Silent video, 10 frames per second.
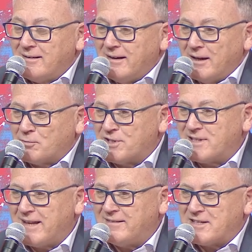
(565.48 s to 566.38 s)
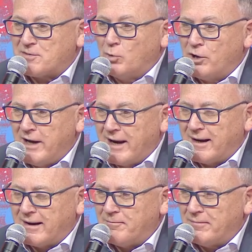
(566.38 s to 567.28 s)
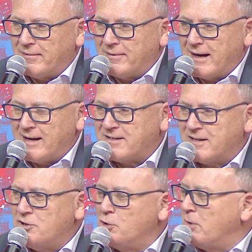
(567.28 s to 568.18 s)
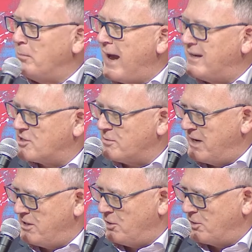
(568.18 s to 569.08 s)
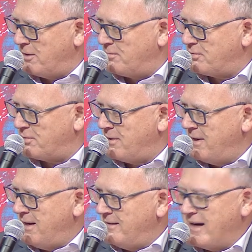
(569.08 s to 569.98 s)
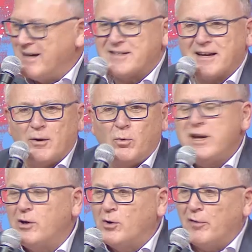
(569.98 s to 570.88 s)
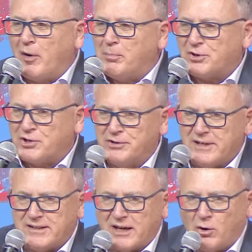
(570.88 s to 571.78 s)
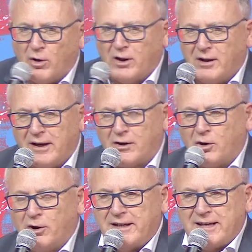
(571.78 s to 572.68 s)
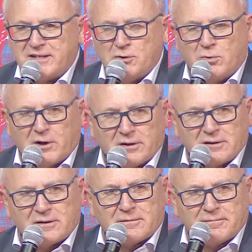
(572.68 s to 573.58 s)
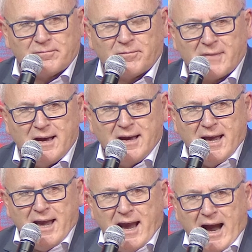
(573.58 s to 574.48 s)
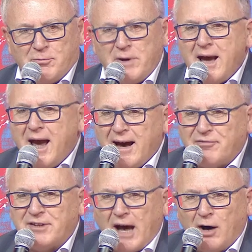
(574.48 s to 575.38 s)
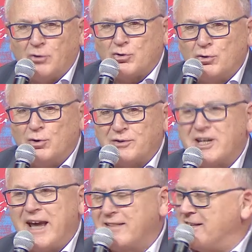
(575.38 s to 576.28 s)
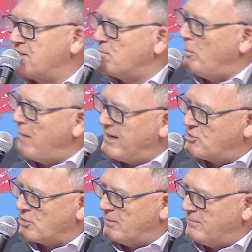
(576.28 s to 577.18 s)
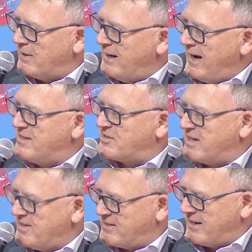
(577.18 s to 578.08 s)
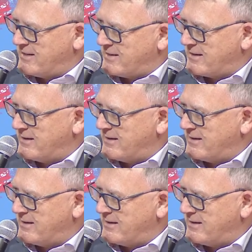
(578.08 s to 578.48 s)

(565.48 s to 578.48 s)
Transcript: it was said this morning, there is a new momentum in Europe. There is a window of opportunity, call it as you want. And we have now to take this momentum and seize it.